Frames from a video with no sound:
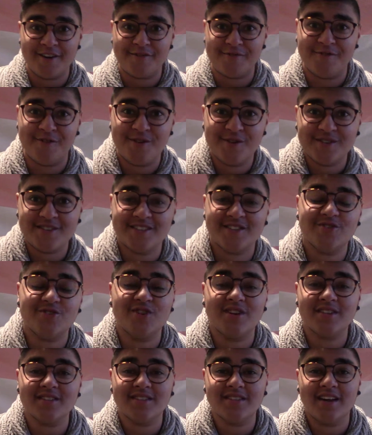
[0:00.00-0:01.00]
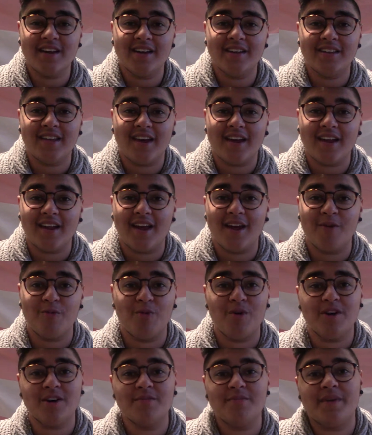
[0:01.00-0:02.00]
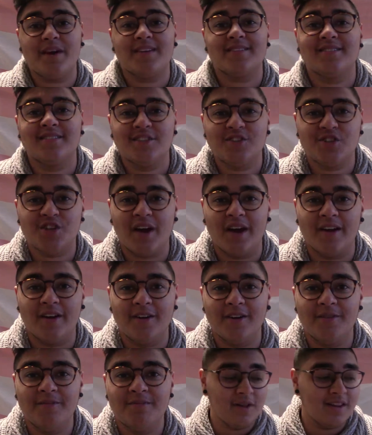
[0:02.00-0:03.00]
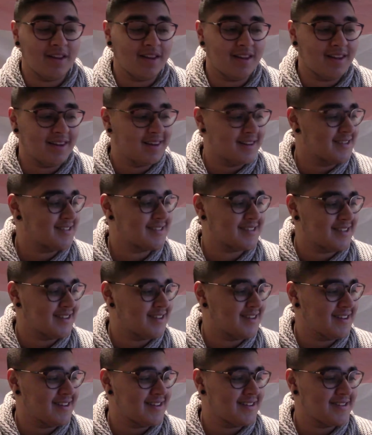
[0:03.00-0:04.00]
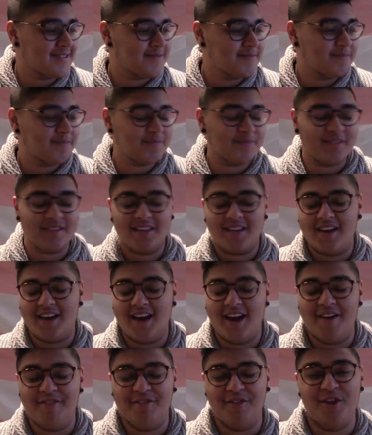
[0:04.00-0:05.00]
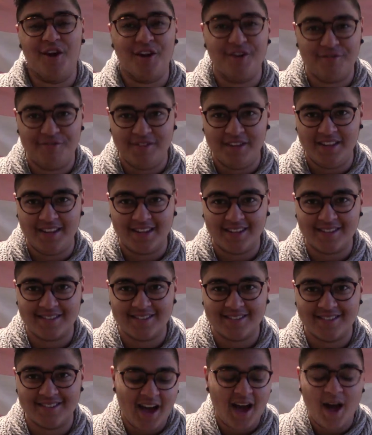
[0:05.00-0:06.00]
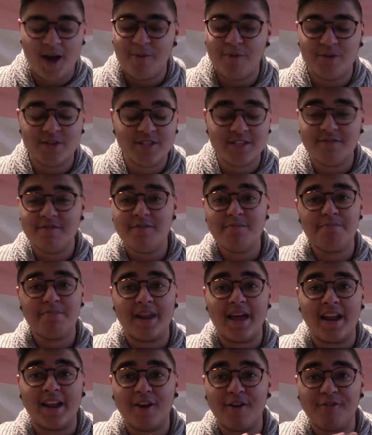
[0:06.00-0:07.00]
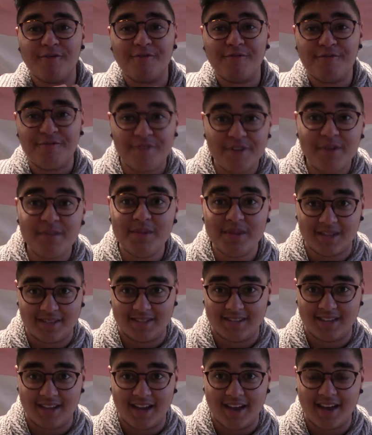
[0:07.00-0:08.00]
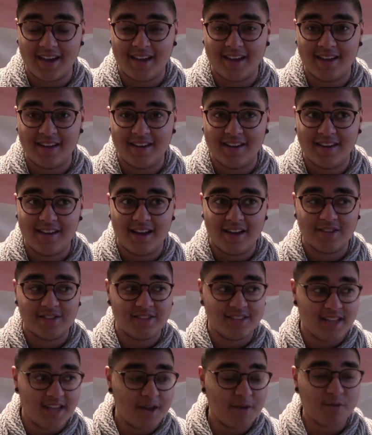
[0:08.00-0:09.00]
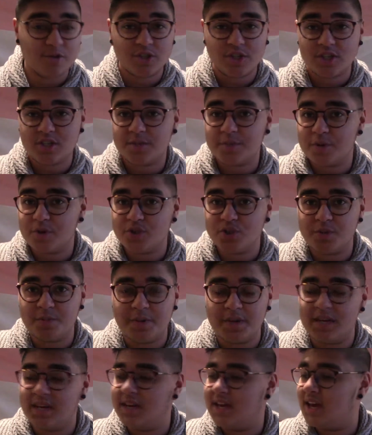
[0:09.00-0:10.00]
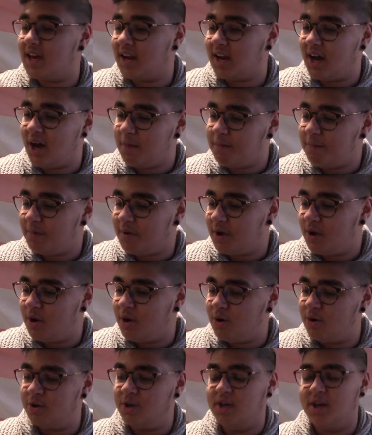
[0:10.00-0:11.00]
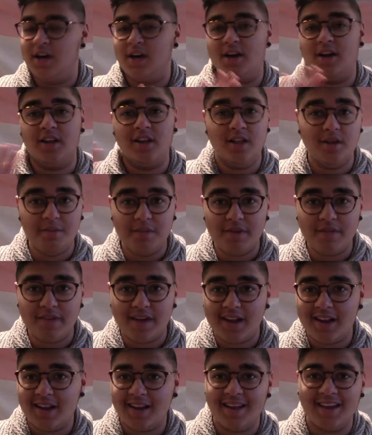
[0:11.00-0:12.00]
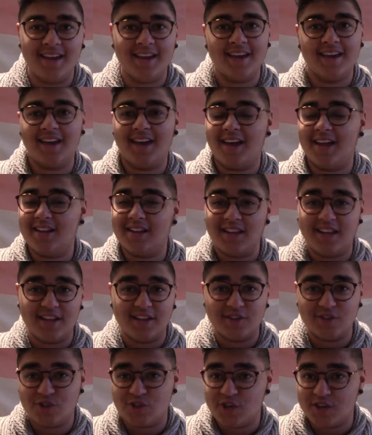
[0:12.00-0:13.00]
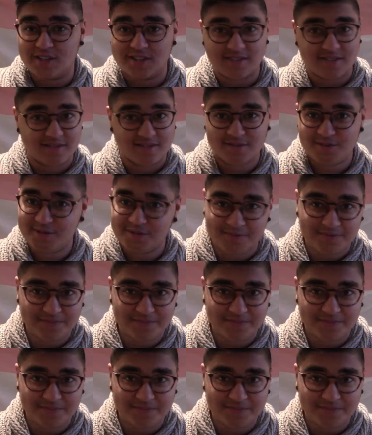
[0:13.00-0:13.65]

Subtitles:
folks, it's Translion Dad and welcome back to the channel. Listen, I have a lot of feelings. I wasn't even planning on filming today. Today was just supposed to be an upload, a little bit of editing, and then just